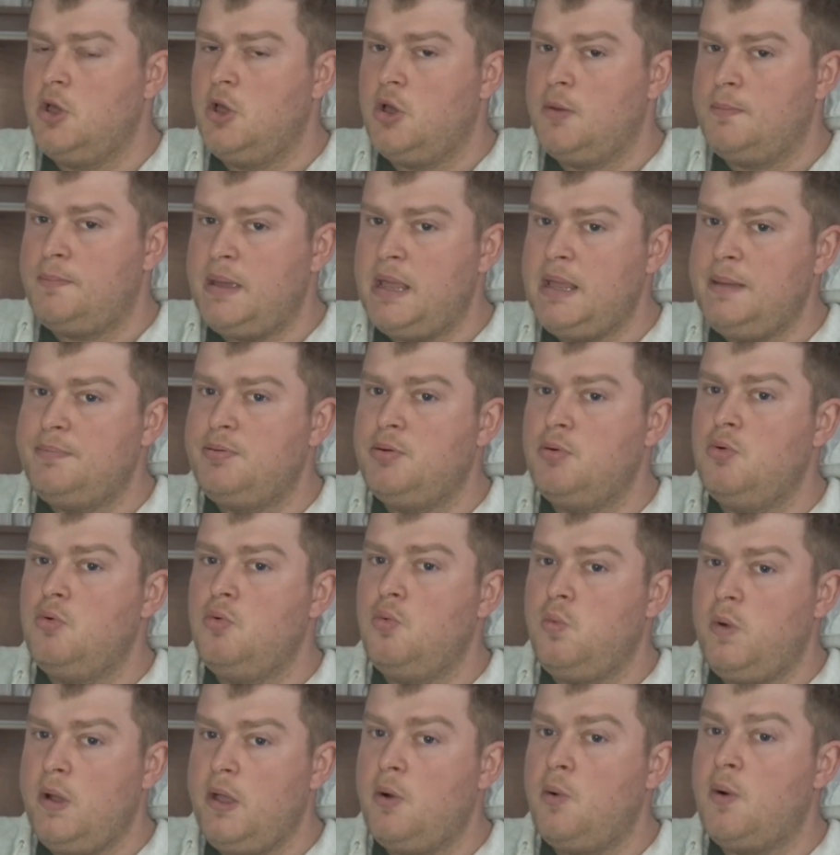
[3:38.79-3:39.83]
People
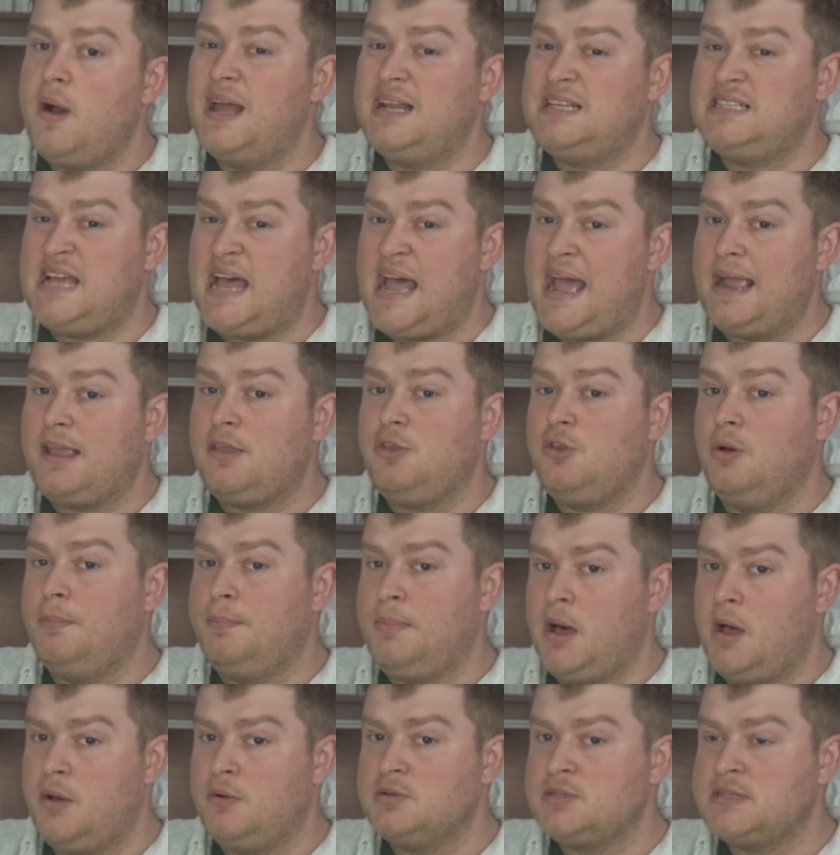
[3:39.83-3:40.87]
will attack your
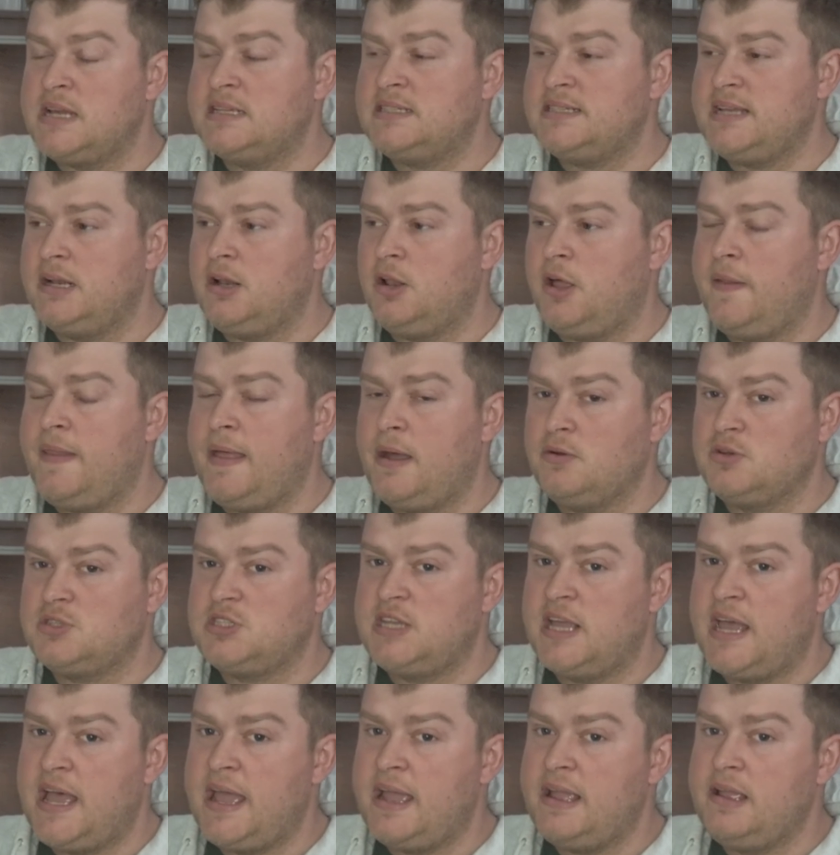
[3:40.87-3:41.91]
post, as in like they'll
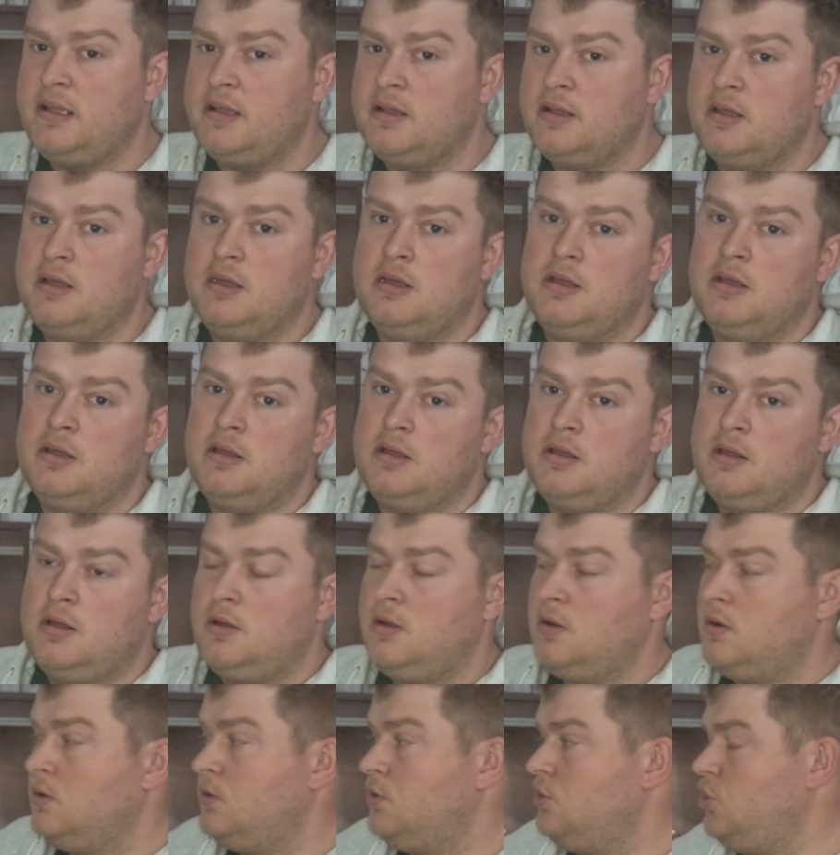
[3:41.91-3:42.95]
say,
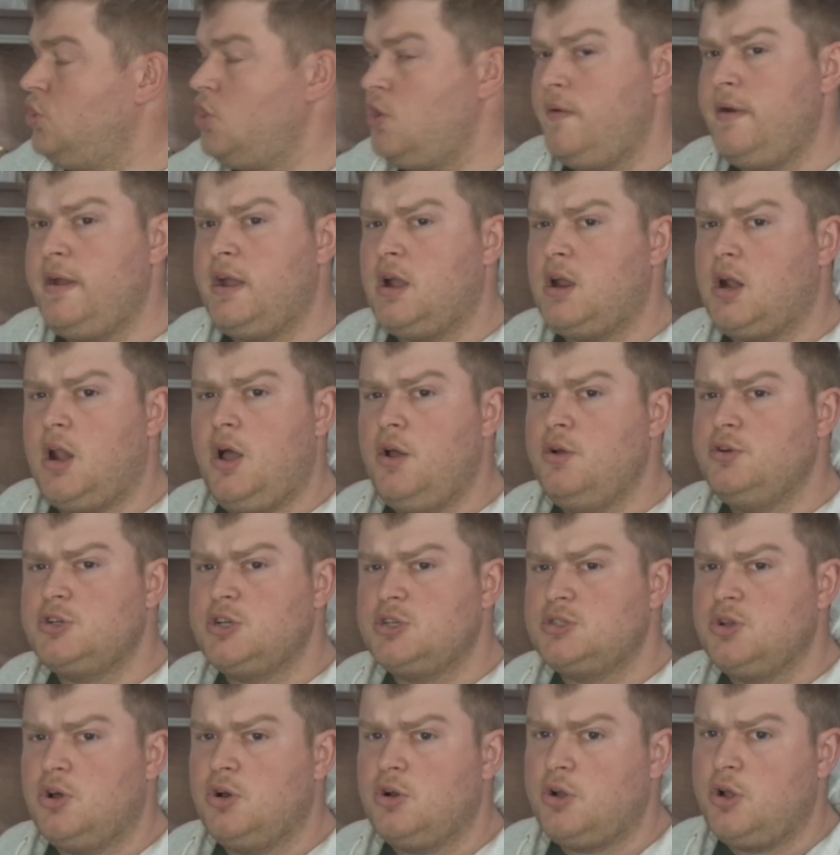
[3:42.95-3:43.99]
your
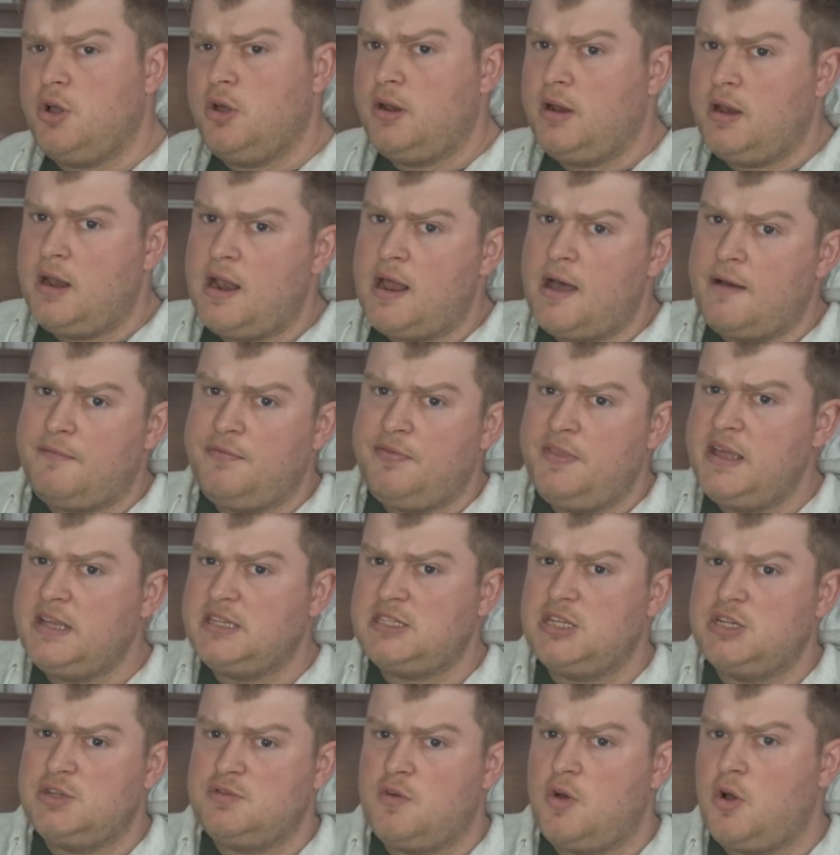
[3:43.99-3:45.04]
enclosure's not good enough,
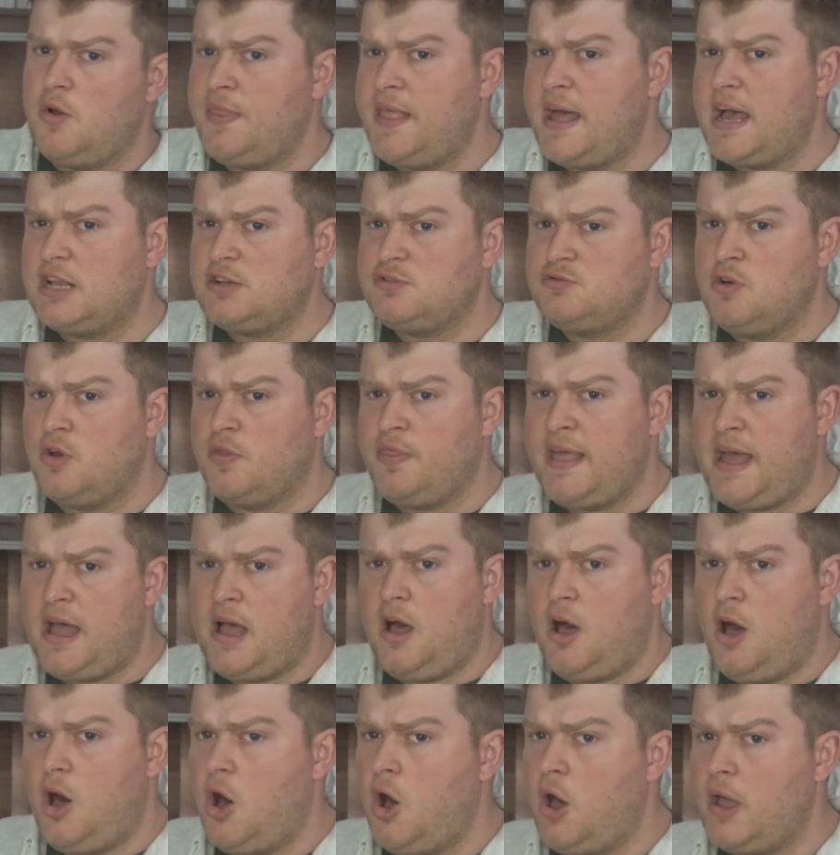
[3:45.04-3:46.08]
this is wrong, that's wrong, that
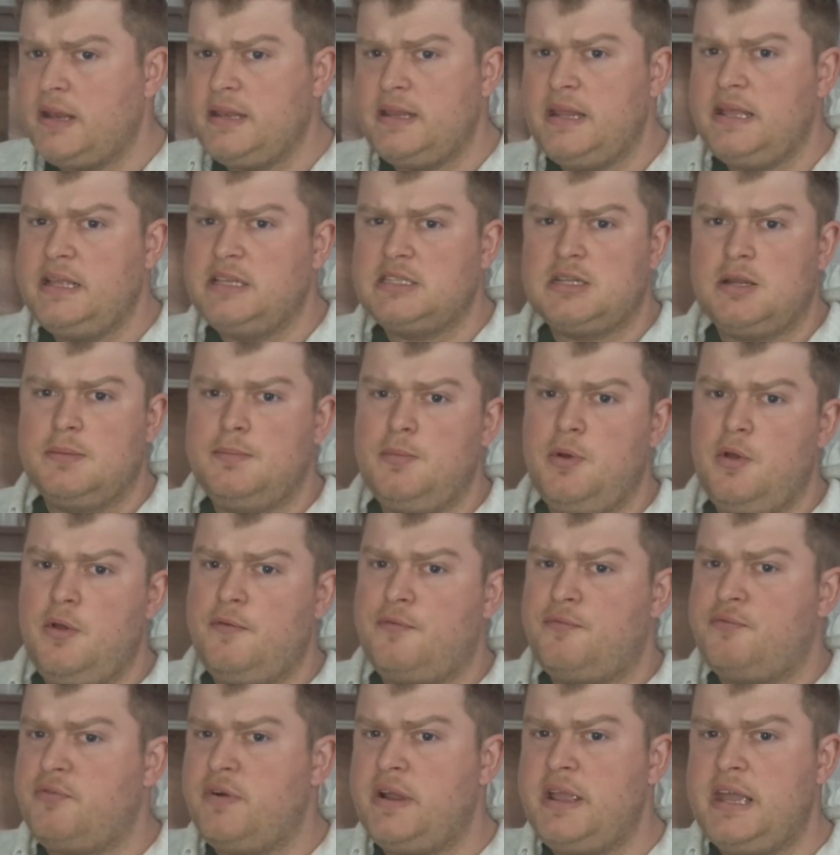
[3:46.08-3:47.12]
hide needs to
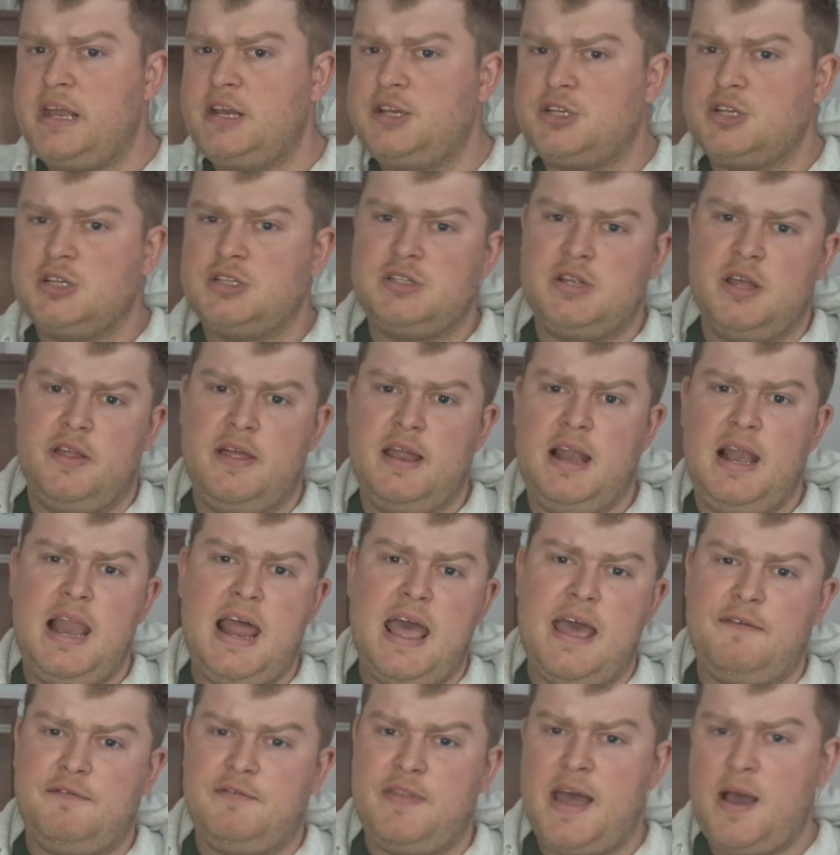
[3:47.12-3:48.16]
move 3 inches to the
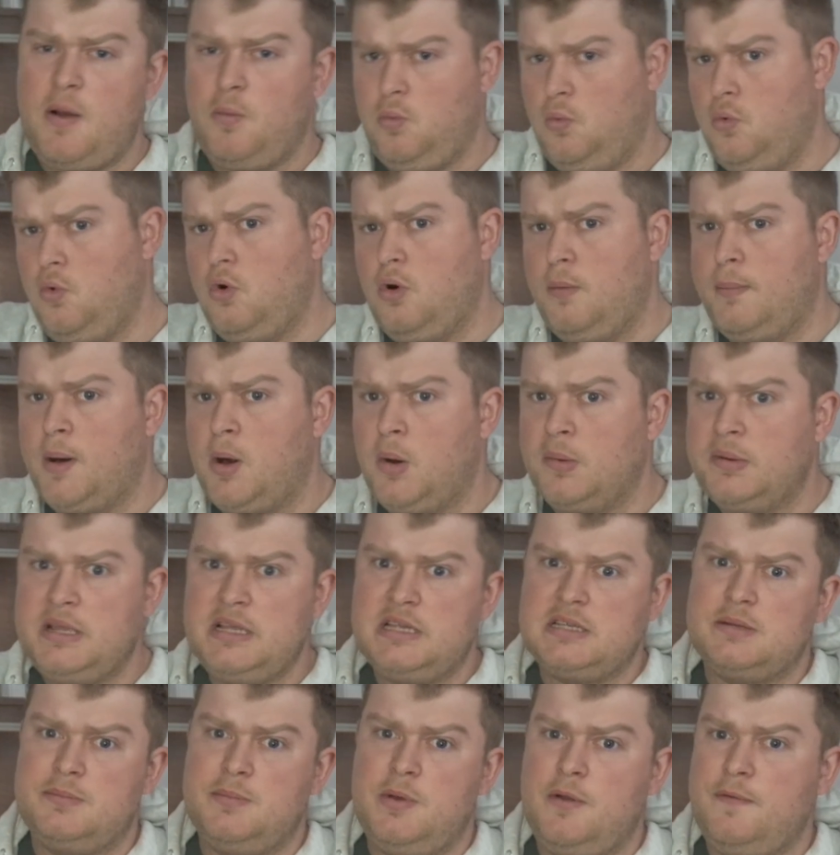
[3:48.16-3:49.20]
left, that water bowl
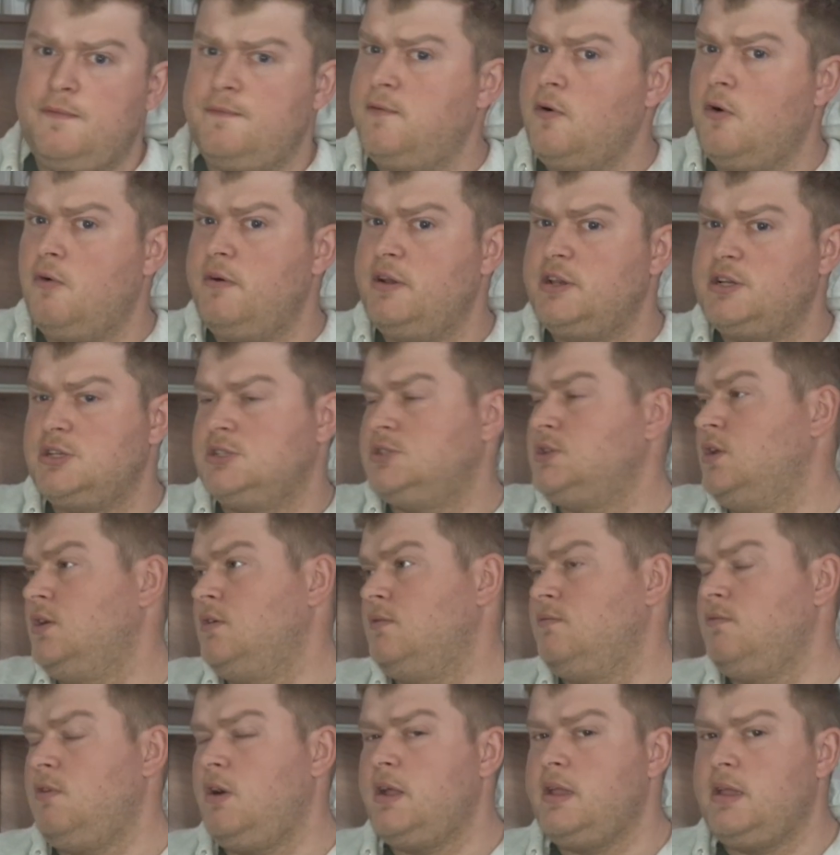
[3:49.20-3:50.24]
needs to move 4 inches to the
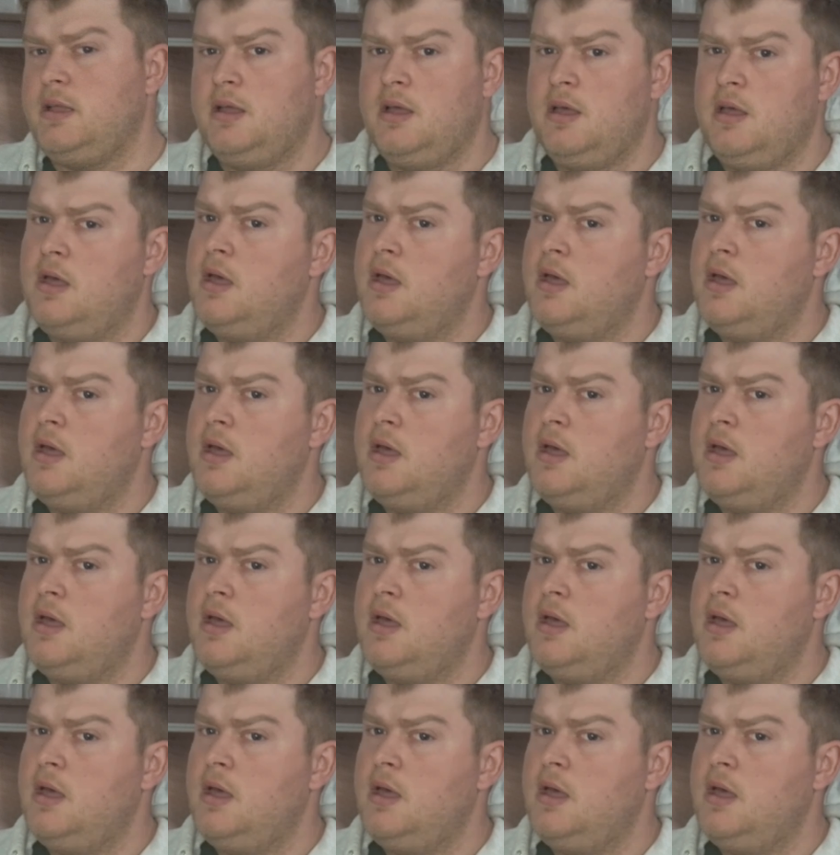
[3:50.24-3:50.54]
right.